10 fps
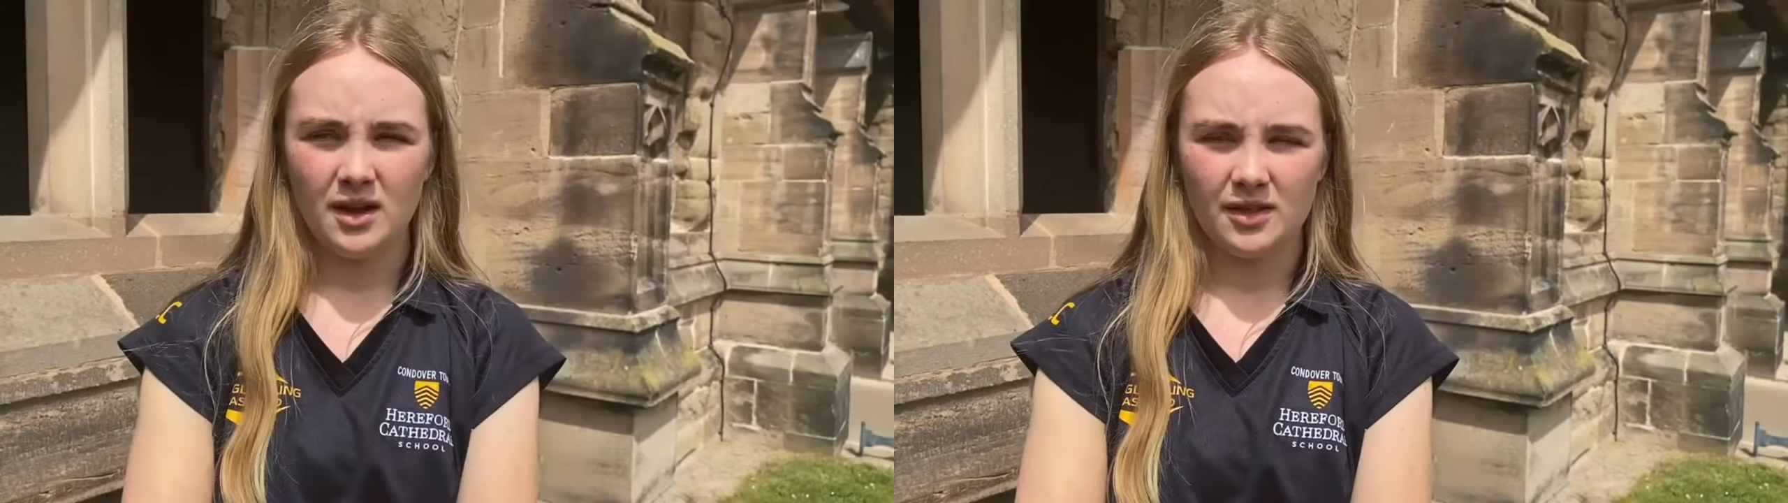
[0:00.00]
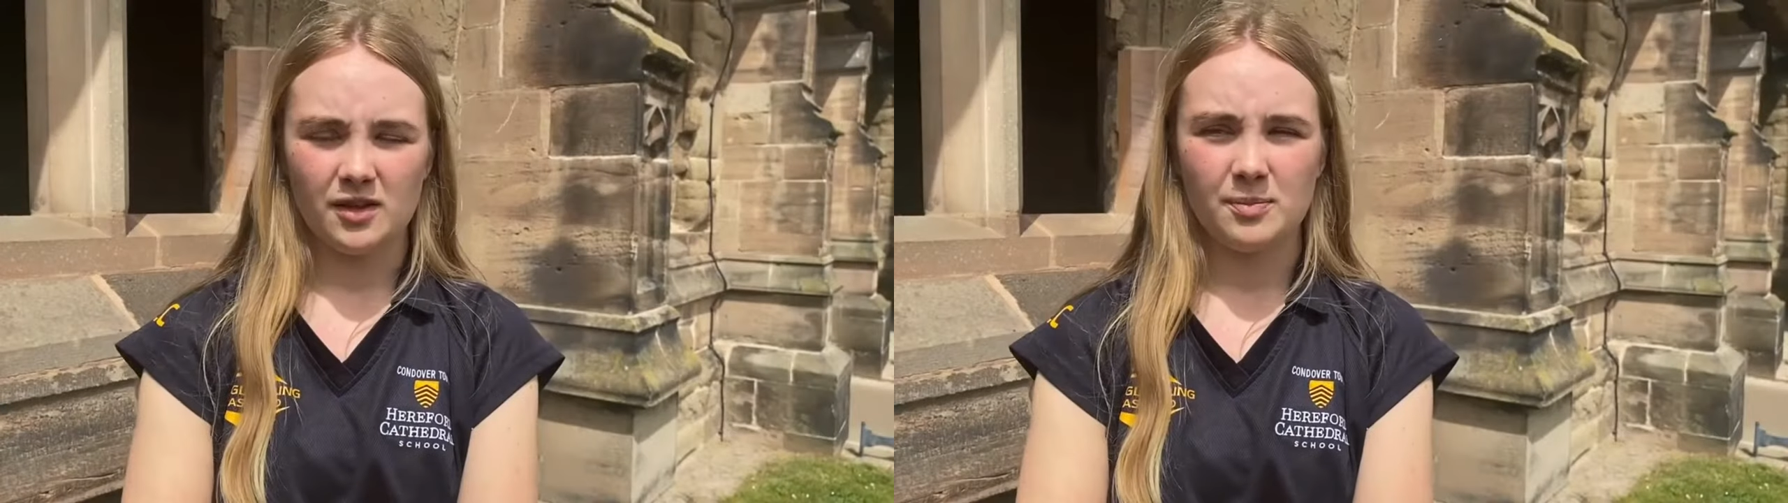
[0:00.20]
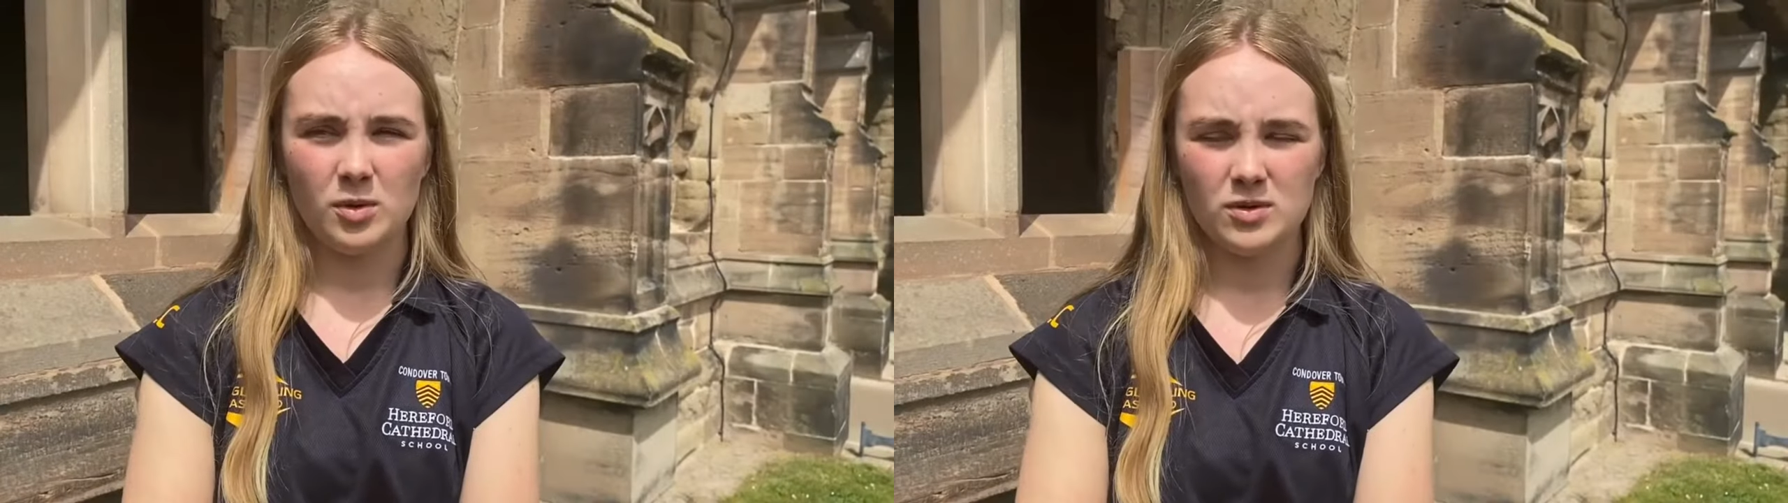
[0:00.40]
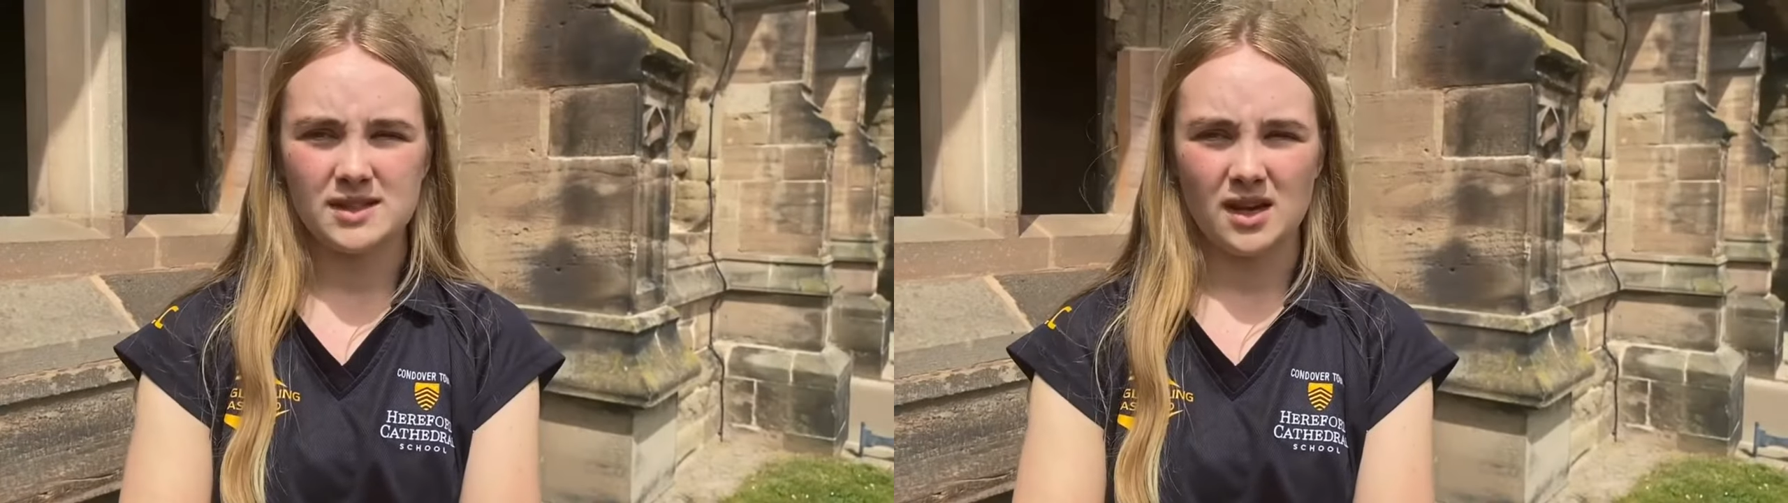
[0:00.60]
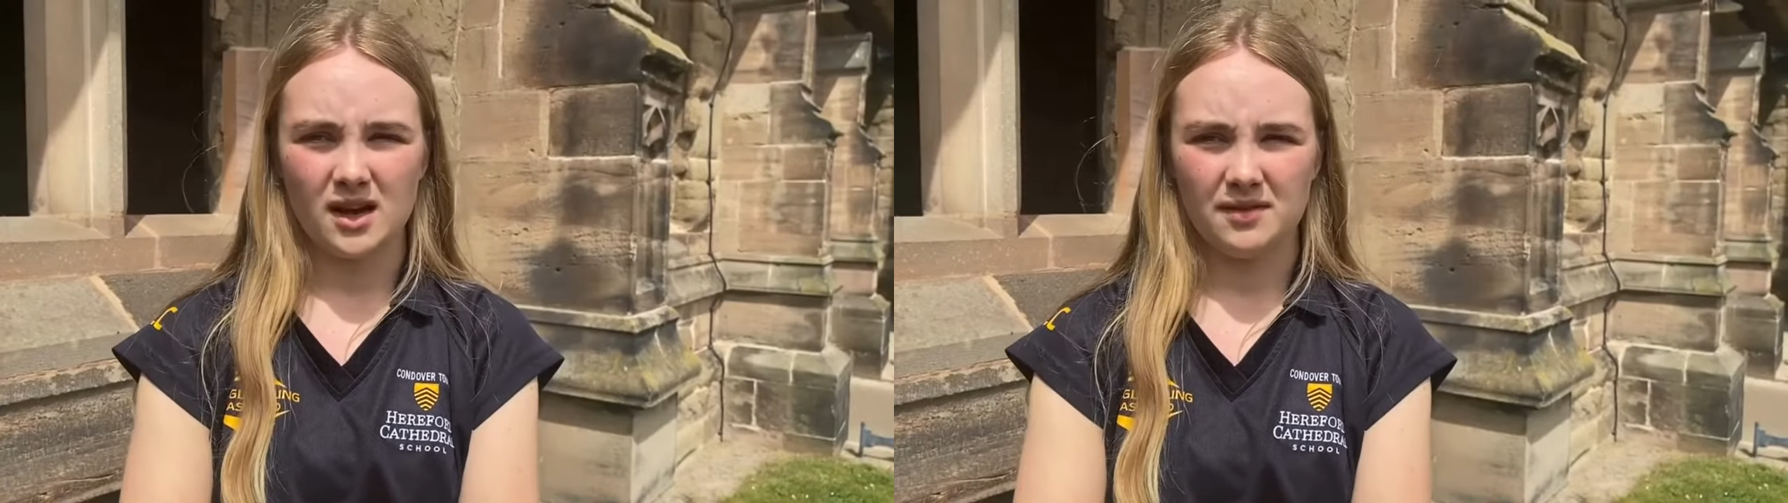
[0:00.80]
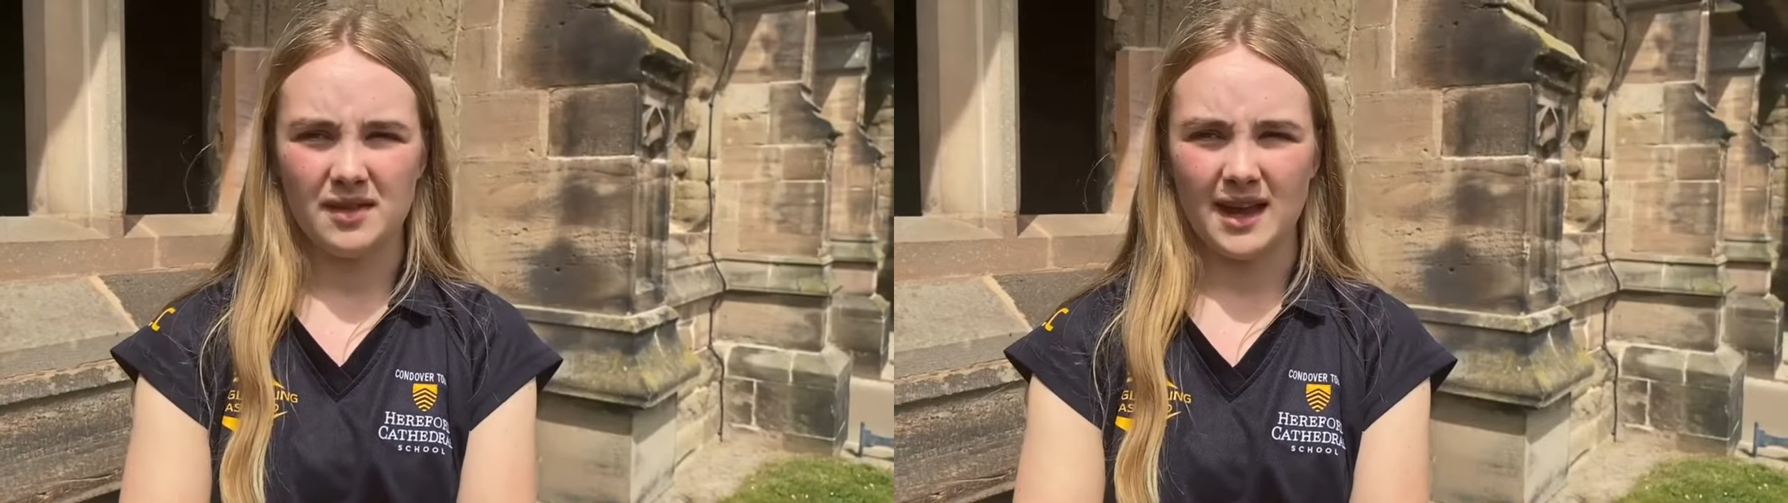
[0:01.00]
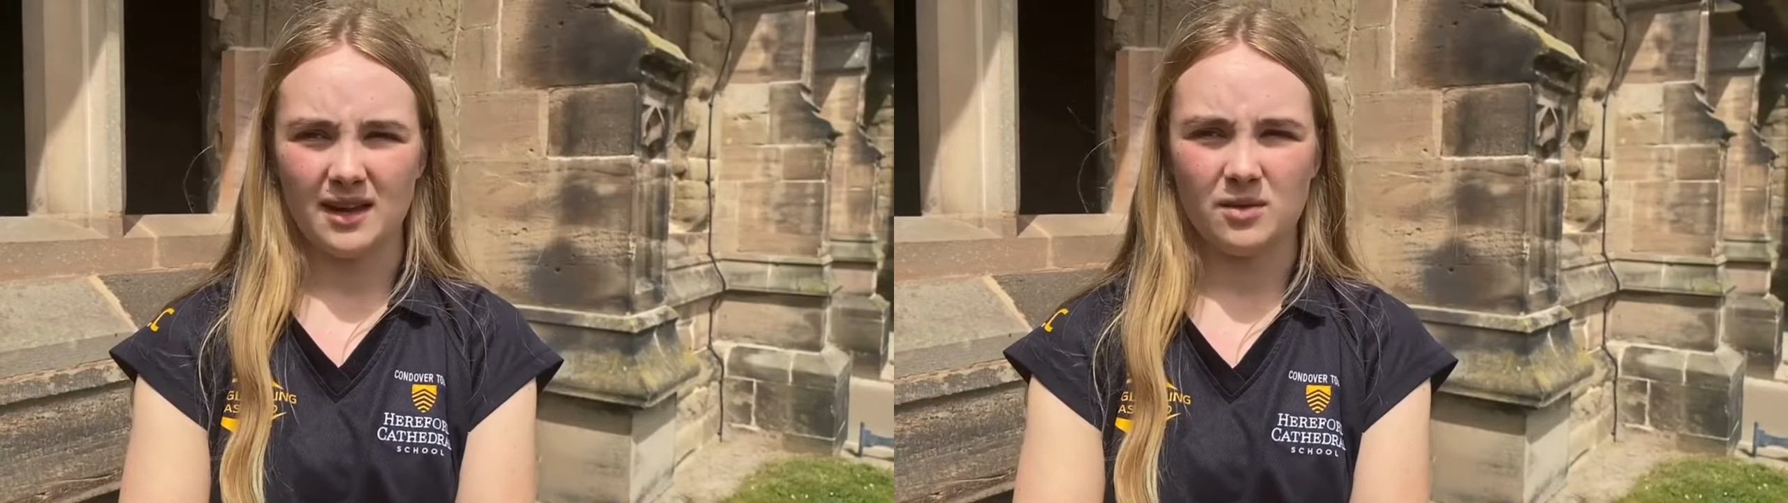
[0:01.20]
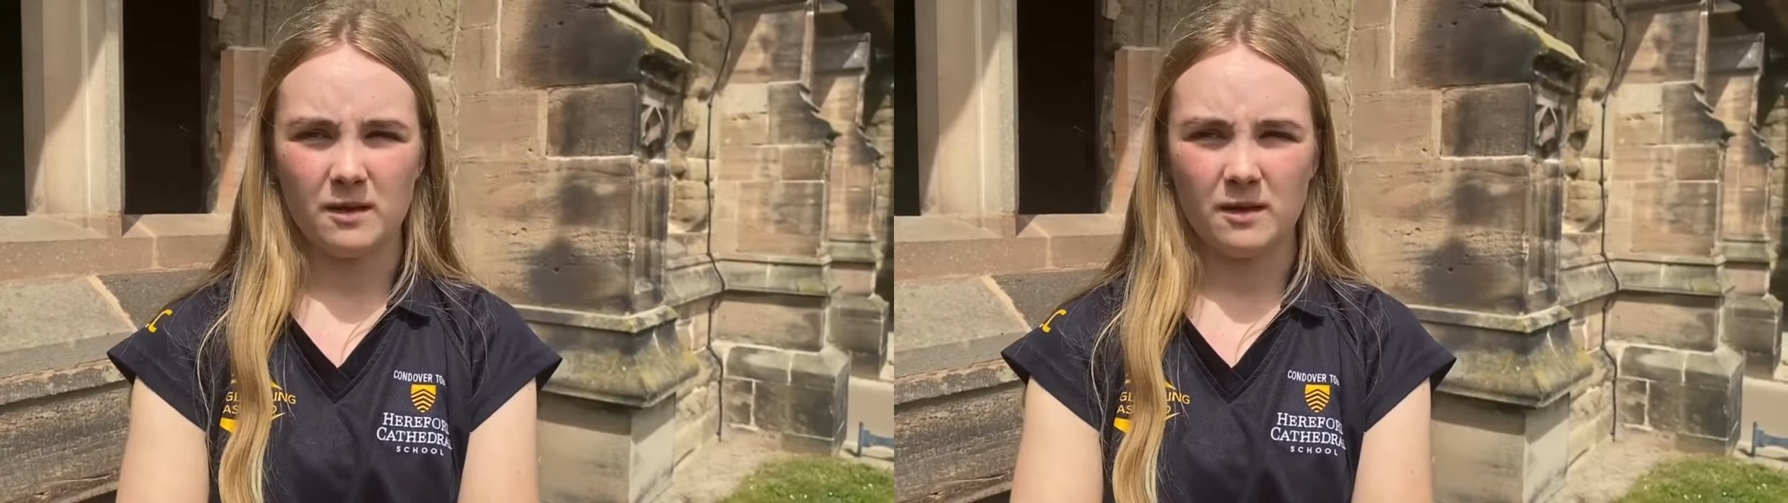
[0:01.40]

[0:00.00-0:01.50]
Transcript: The sports side of things,